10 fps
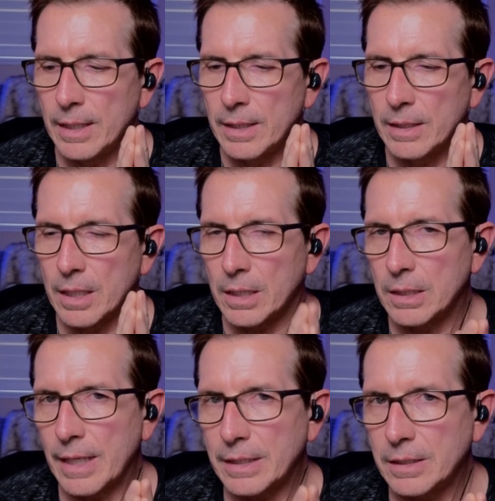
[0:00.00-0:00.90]
The
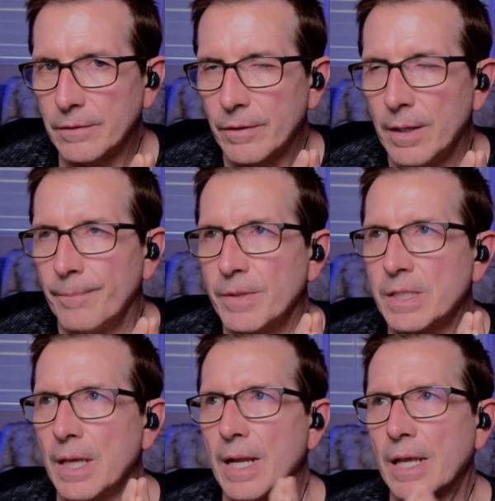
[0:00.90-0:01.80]
collective,
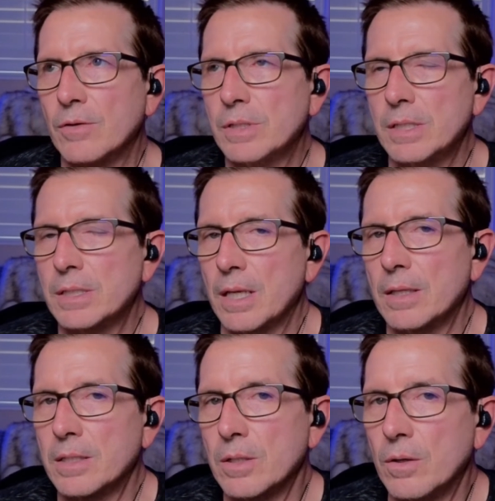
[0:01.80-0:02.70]
see, and I used to say
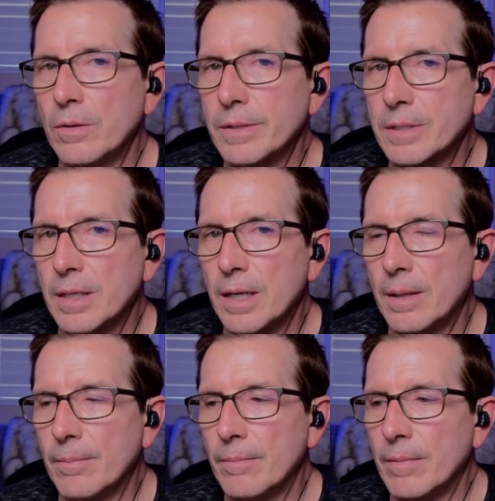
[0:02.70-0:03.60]
this all the
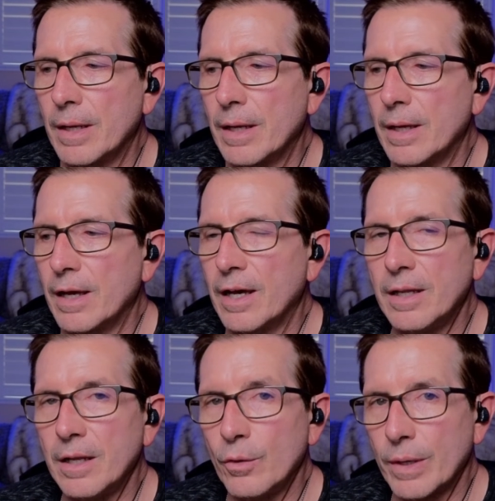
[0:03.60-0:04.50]
time
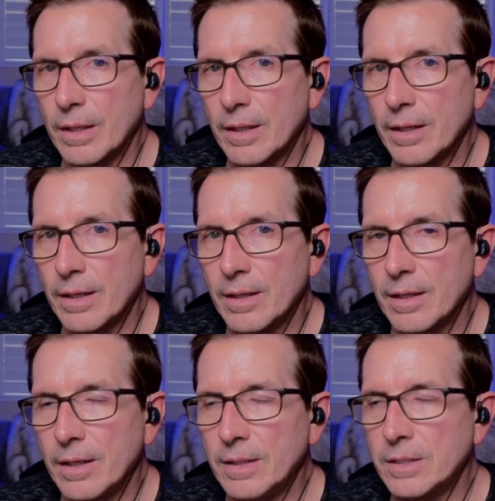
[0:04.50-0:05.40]
unknowingly
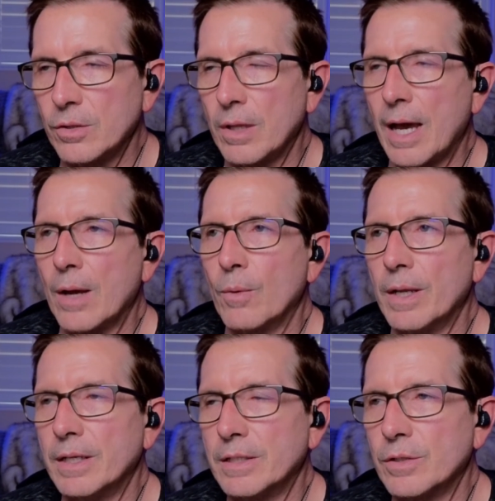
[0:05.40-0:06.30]
until I went
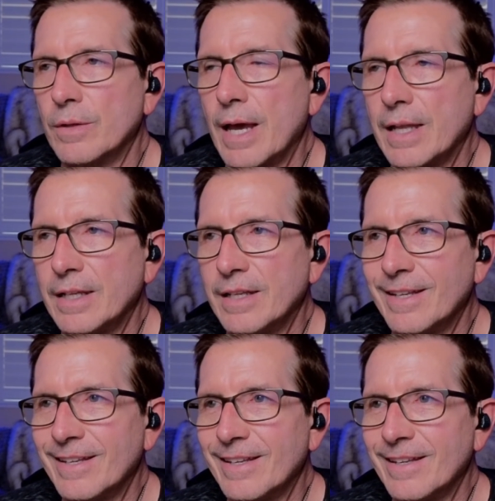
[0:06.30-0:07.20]
into that
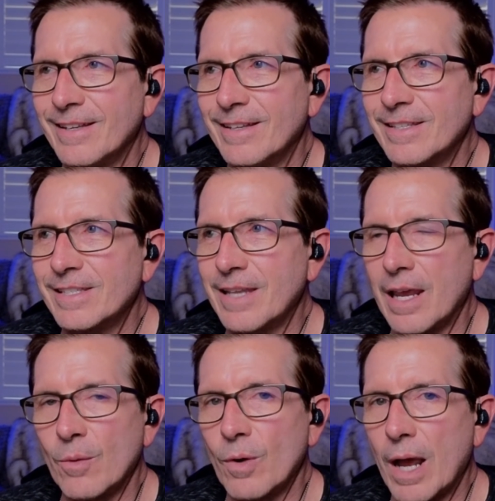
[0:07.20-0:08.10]

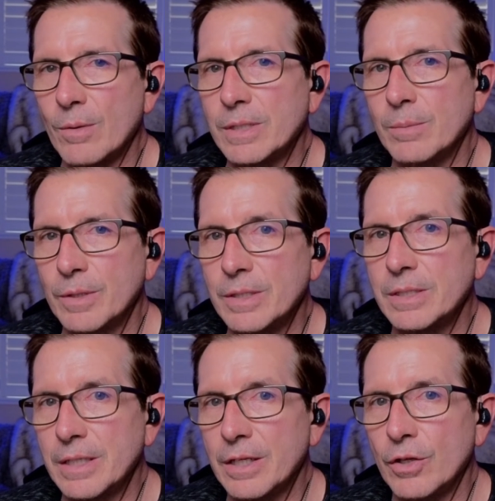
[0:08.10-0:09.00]
state where I was able to
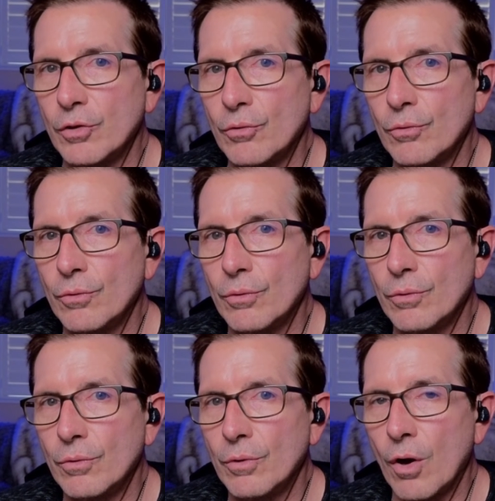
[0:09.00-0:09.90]
see you,
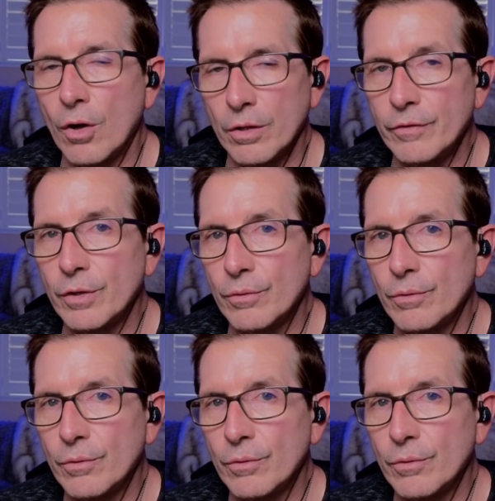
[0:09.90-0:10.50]
all of you,